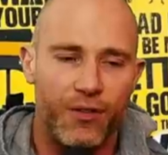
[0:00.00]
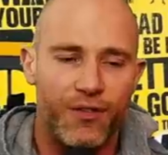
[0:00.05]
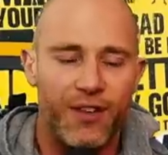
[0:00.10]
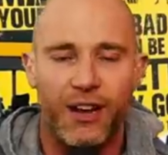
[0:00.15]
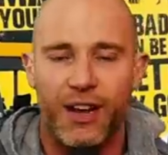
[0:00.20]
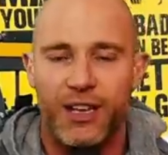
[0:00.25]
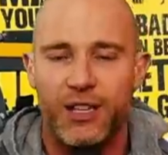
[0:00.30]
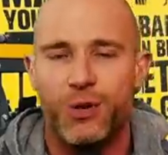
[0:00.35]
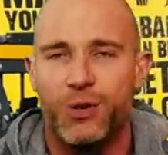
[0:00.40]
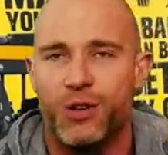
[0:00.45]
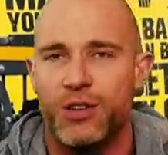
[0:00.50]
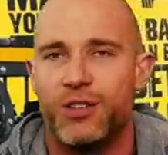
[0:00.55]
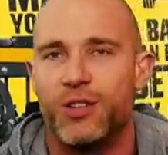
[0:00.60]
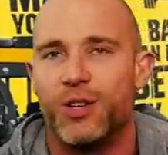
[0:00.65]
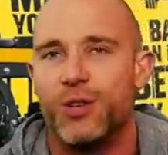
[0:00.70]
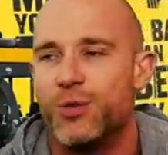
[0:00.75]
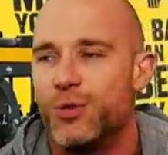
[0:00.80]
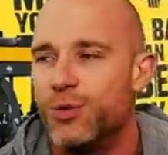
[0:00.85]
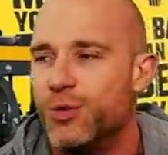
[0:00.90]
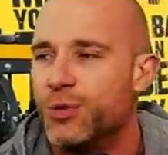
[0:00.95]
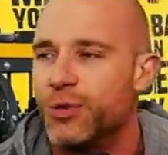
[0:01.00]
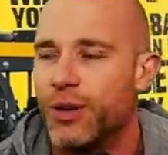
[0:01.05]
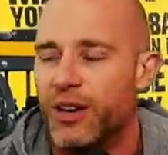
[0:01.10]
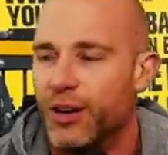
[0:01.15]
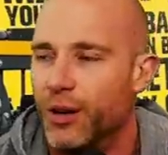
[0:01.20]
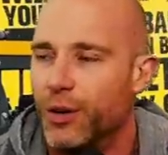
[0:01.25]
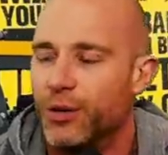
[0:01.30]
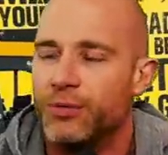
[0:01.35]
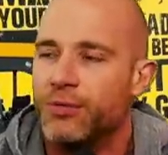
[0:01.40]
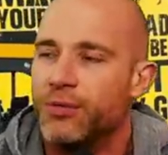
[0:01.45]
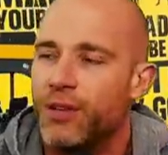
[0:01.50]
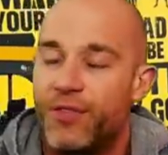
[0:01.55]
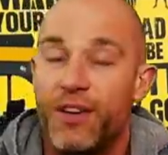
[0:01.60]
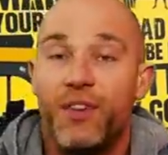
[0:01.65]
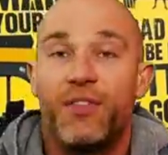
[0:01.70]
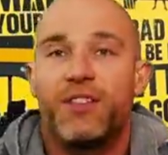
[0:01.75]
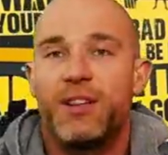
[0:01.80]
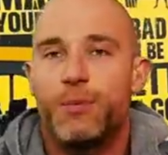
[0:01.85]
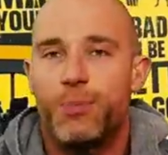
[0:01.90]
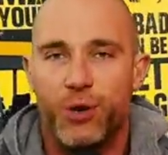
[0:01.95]
feel like you can do, I don't know,
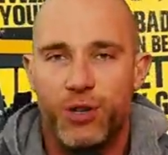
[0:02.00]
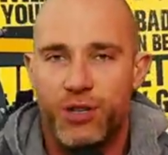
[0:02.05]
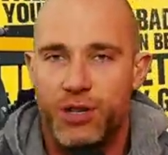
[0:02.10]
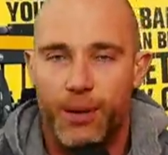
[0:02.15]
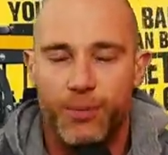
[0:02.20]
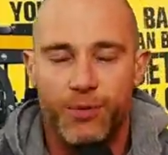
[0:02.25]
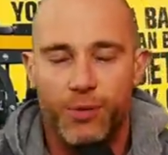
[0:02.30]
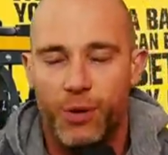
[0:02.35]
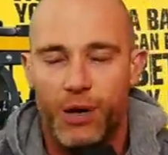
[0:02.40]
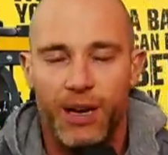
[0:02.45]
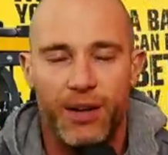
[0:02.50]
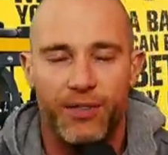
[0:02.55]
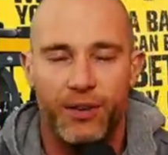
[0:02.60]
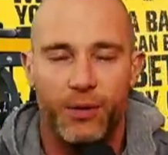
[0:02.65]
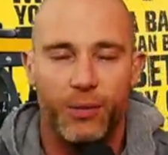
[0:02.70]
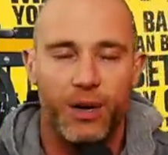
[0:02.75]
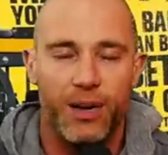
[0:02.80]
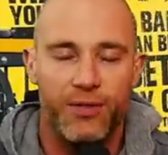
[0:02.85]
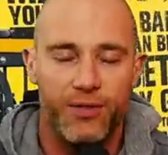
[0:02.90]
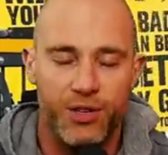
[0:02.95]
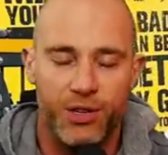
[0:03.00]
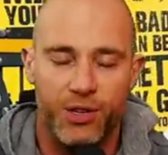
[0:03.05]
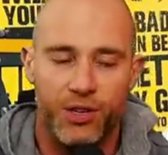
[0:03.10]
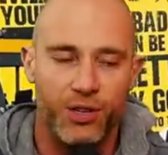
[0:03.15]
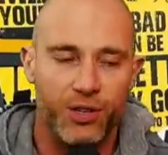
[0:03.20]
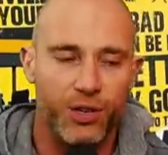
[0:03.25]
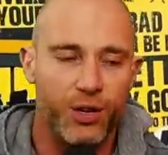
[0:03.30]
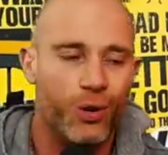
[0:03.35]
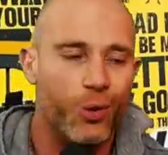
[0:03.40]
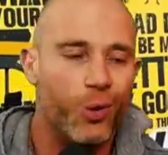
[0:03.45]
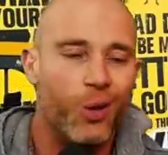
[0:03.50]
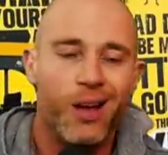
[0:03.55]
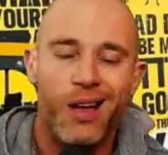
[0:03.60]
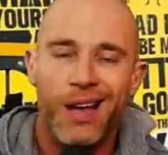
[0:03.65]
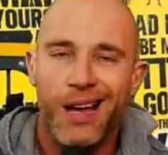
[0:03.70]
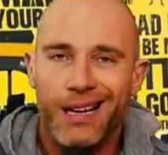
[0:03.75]
50 push ups or whatever, whatever you can do,